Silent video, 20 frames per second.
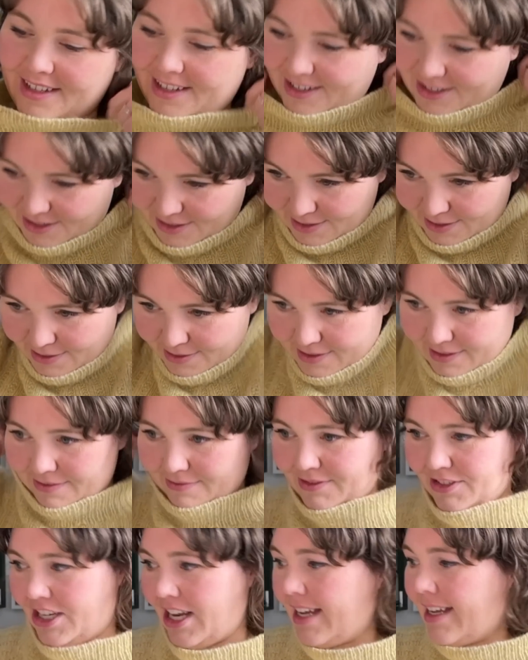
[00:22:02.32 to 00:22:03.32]
just sort
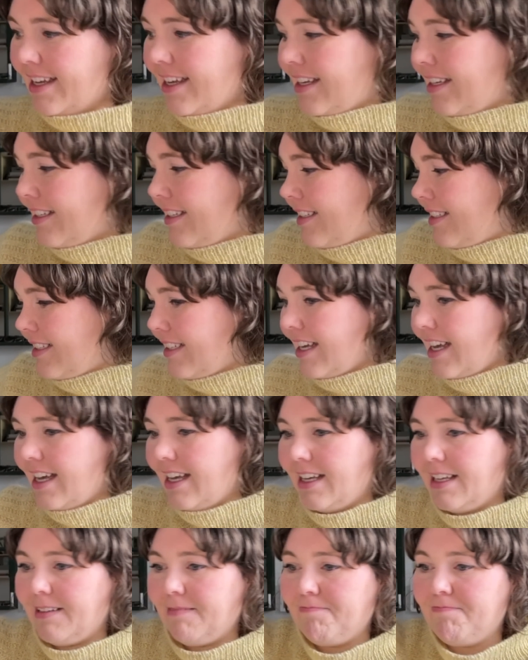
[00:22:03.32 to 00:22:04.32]
of check-in.
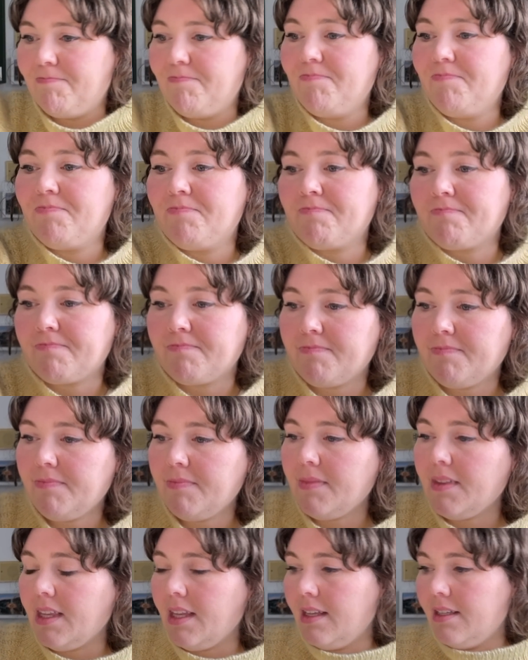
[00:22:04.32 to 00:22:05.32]

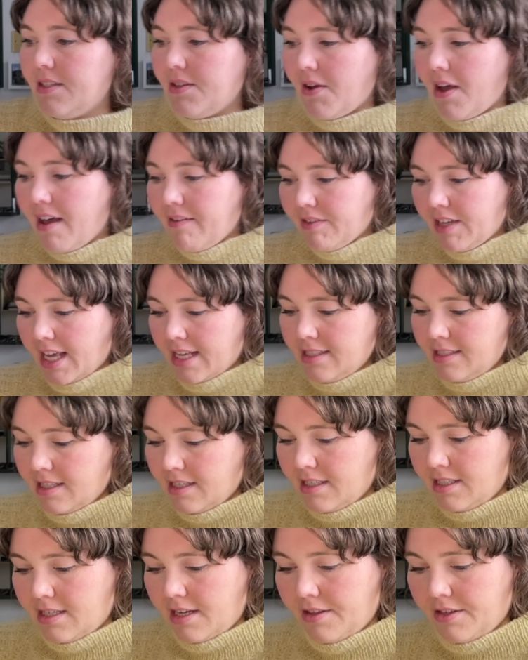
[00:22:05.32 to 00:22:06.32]
So I have cast
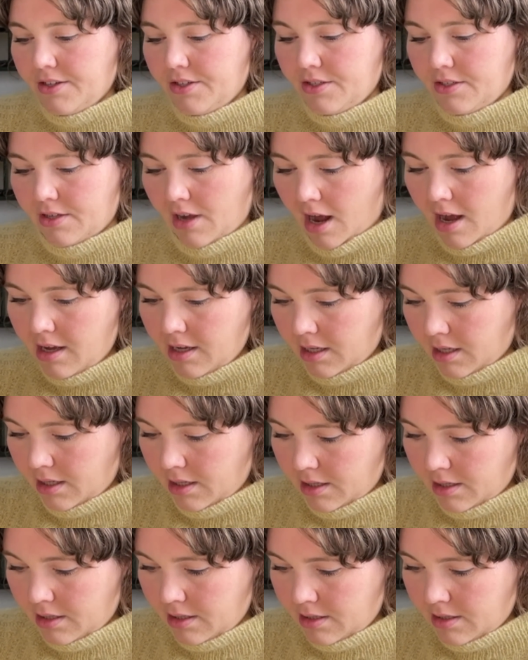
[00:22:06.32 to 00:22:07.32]
on another sock.
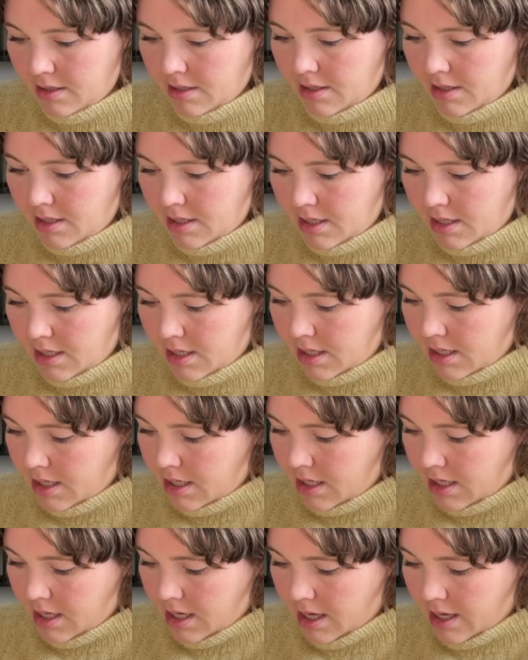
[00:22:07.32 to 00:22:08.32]

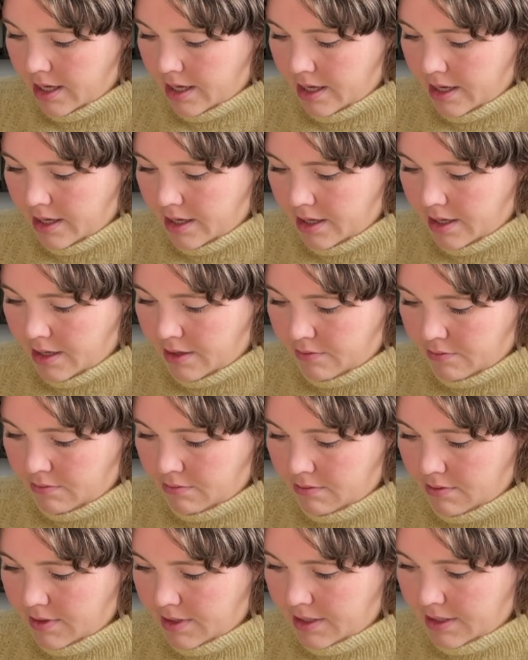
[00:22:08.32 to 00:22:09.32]
Oh,
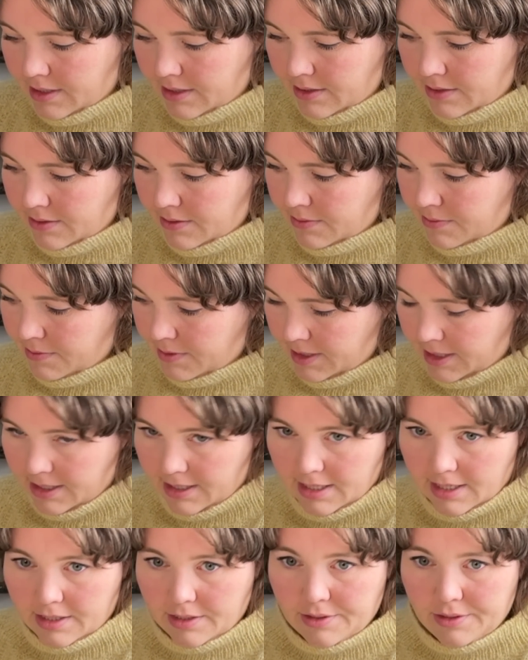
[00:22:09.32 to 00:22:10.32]
it's really
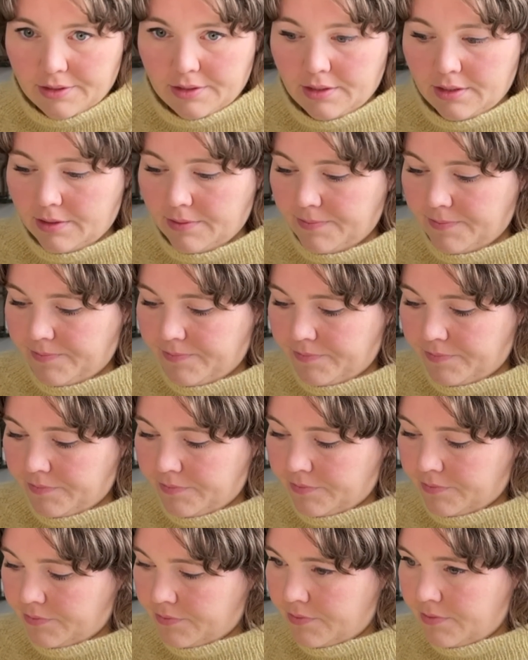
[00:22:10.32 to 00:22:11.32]
tangled.
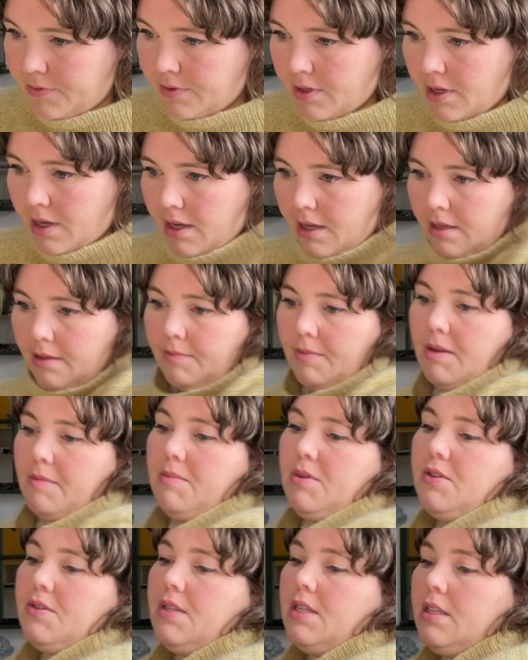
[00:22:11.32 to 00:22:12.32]
I'm
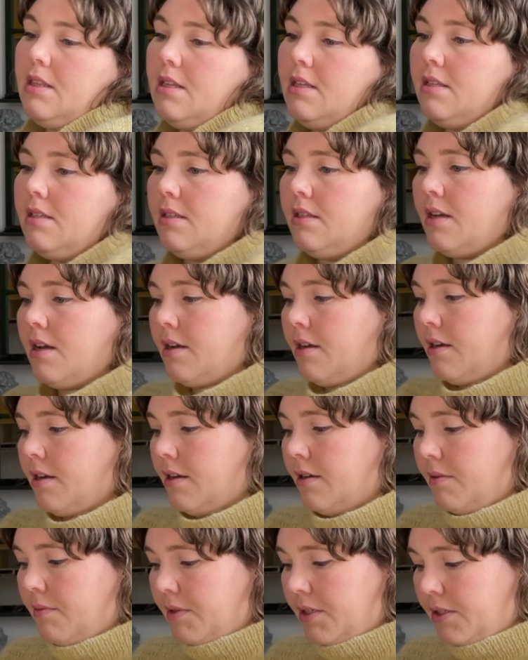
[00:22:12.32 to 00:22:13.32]
using this
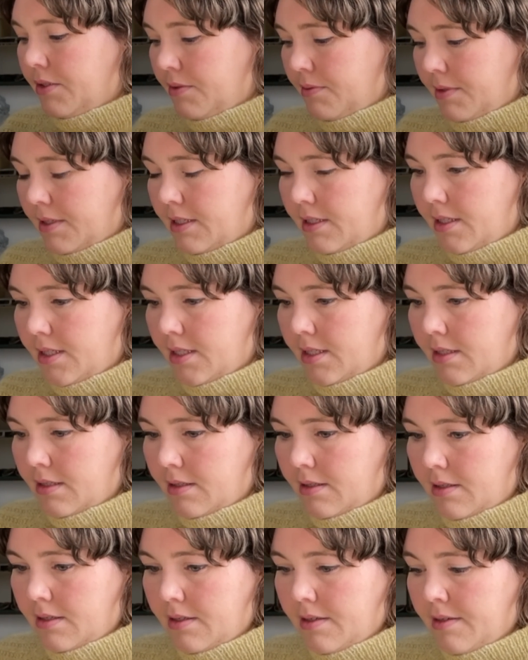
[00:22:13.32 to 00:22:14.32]
yarn, which was
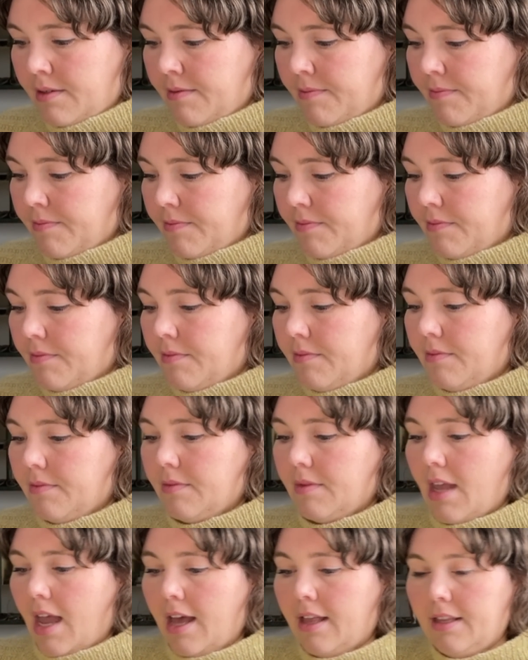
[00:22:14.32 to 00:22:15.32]

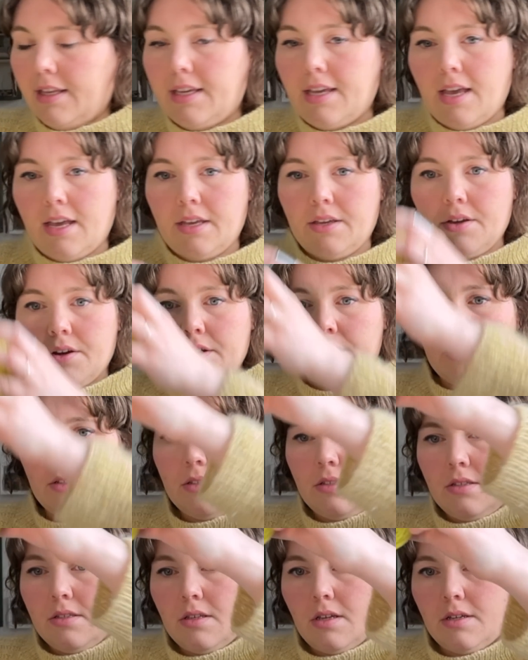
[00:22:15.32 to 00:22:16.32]
Alley Cat
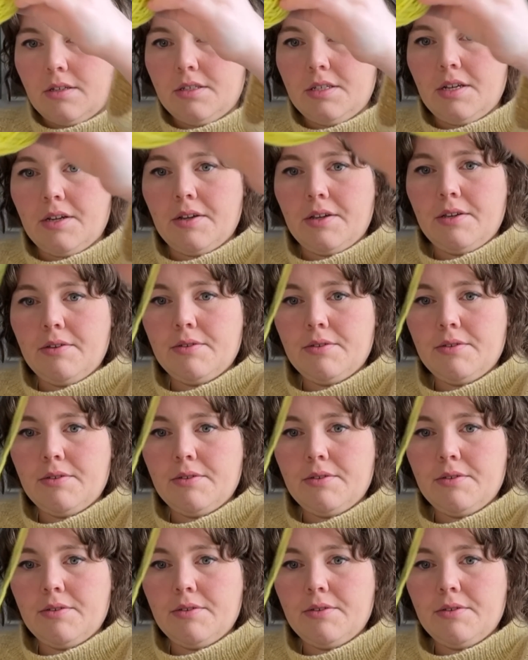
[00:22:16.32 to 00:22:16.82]
Yarn's Ontario